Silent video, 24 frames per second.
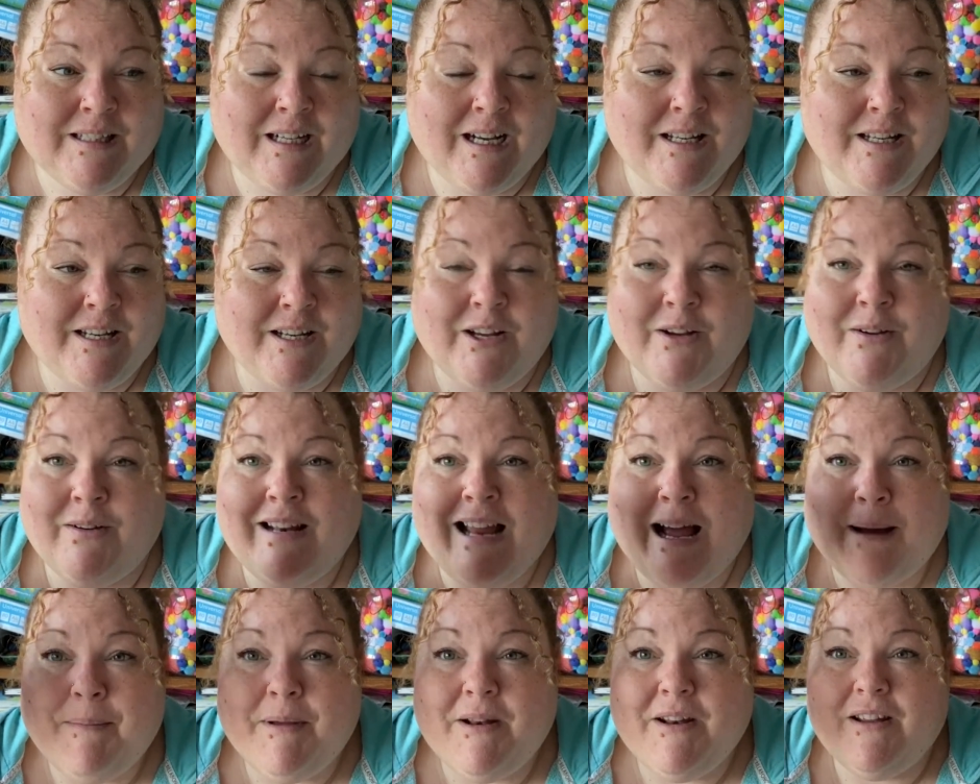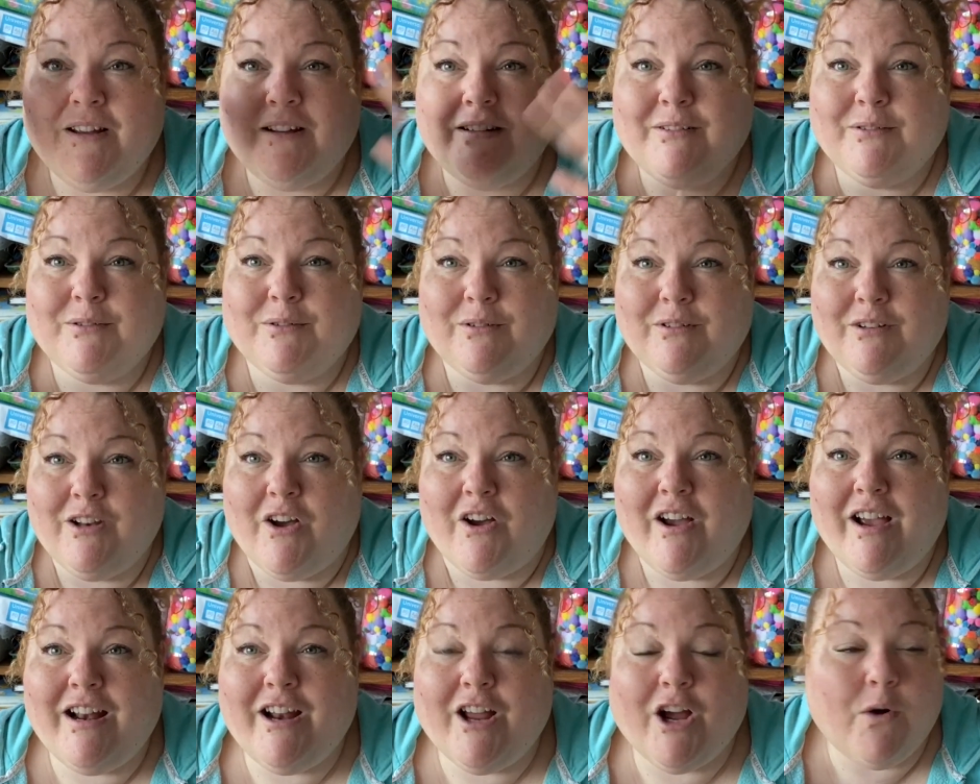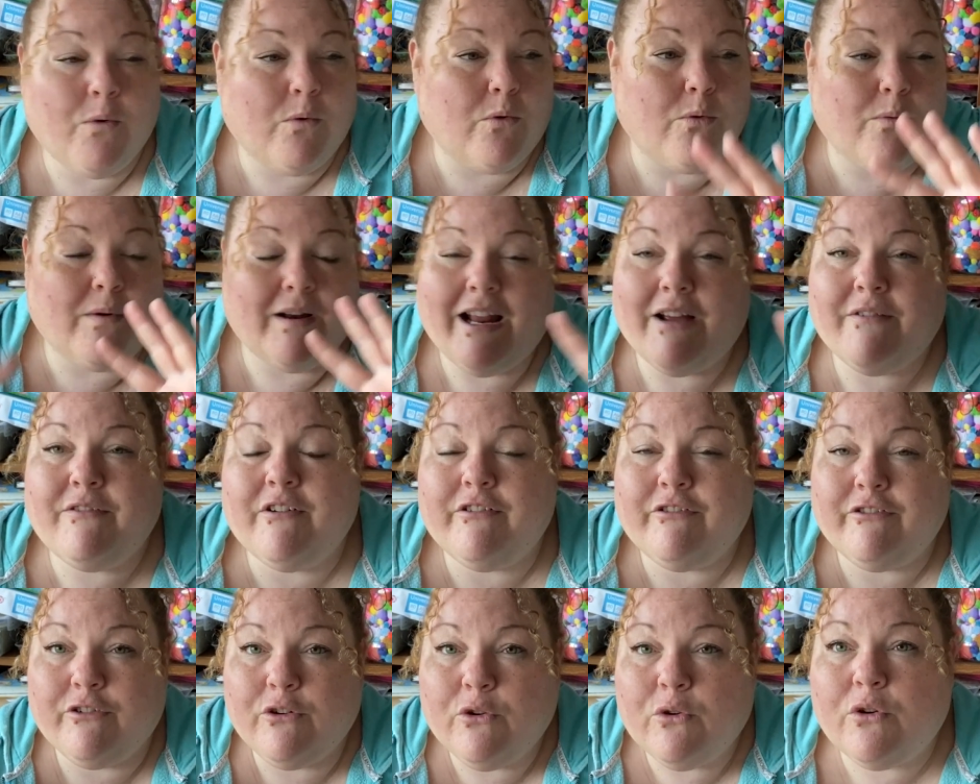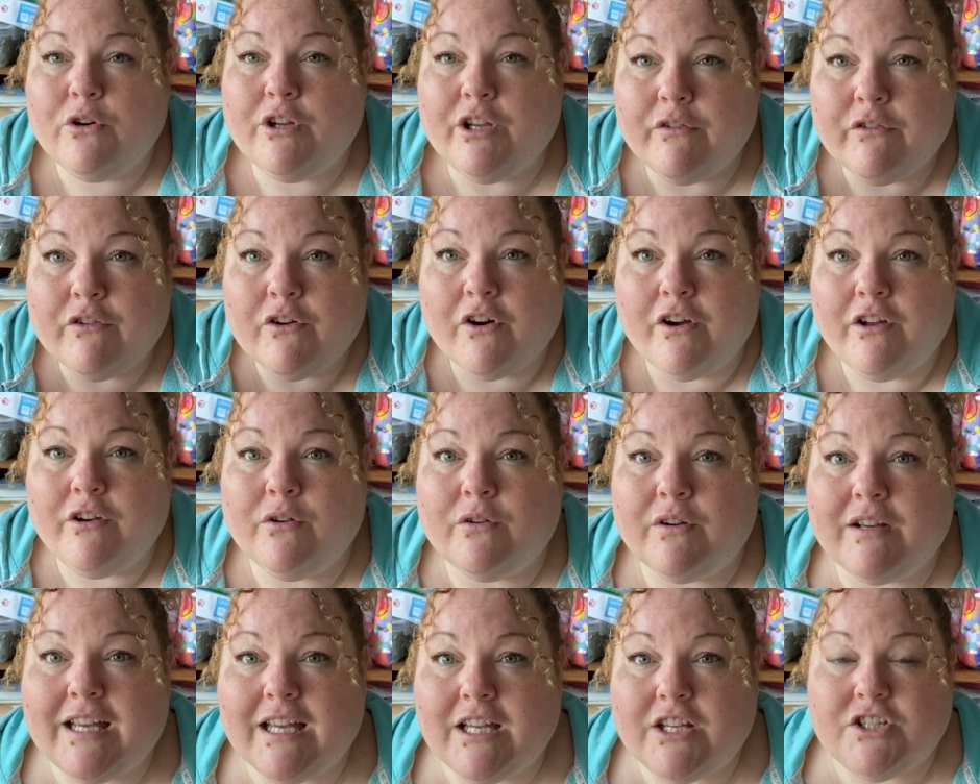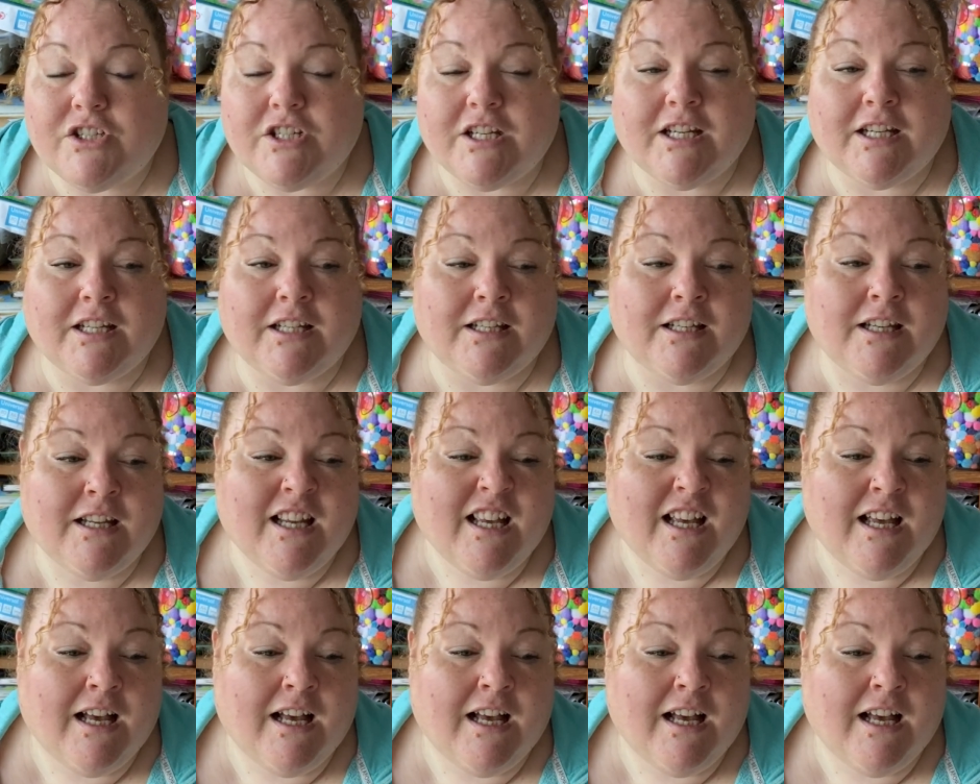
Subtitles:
I don't know, laminate or lino or whatever floor you've got in your kitchen,